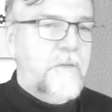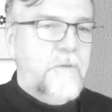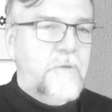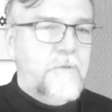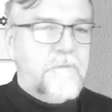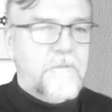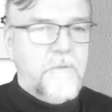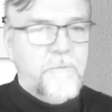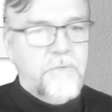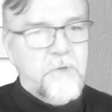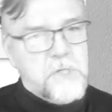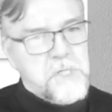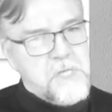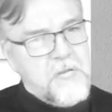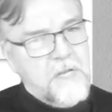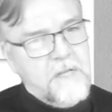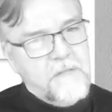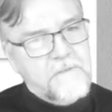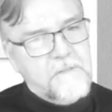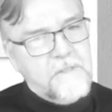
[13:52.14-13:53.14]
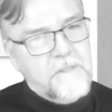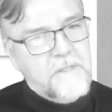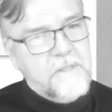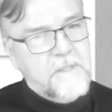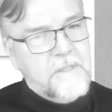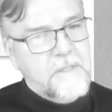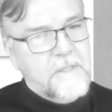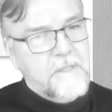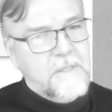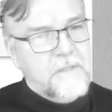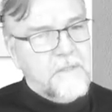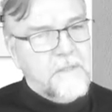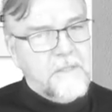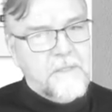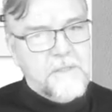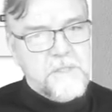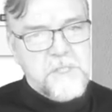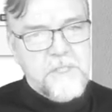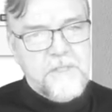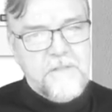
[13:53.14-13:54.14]
used some functionality
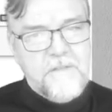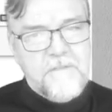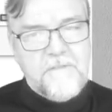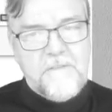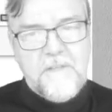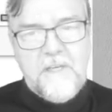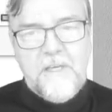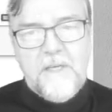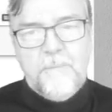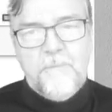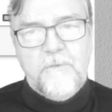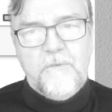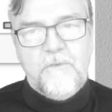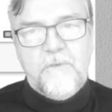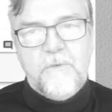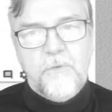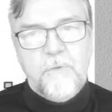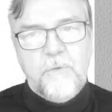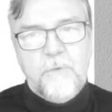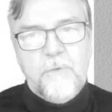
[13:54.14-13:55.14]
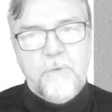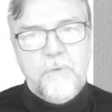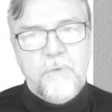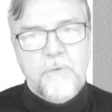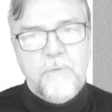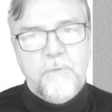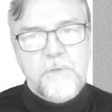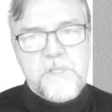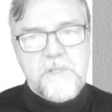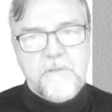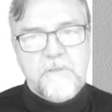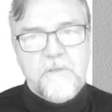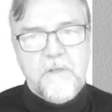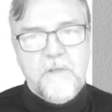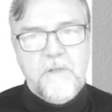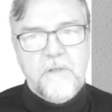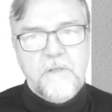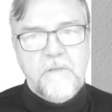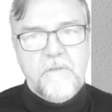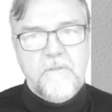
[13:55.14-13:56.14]
in GTSAM which is
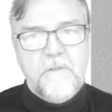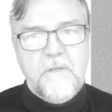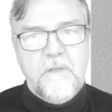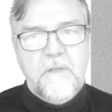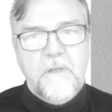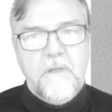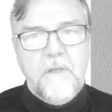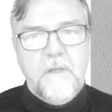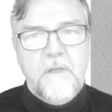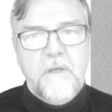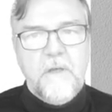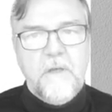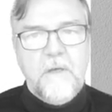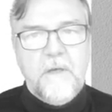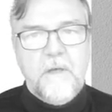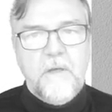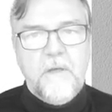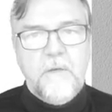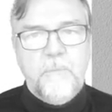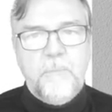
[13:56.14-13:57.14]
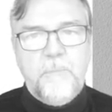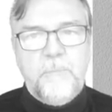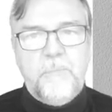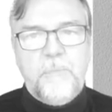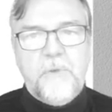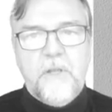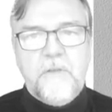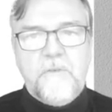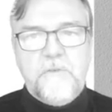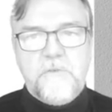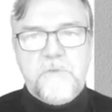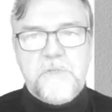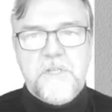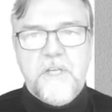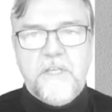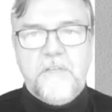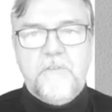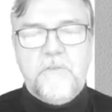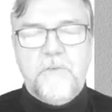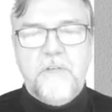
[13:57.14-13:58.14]
called plot
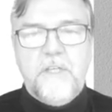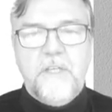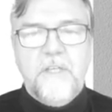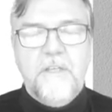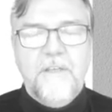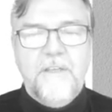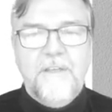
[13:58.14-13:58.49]
trajectory.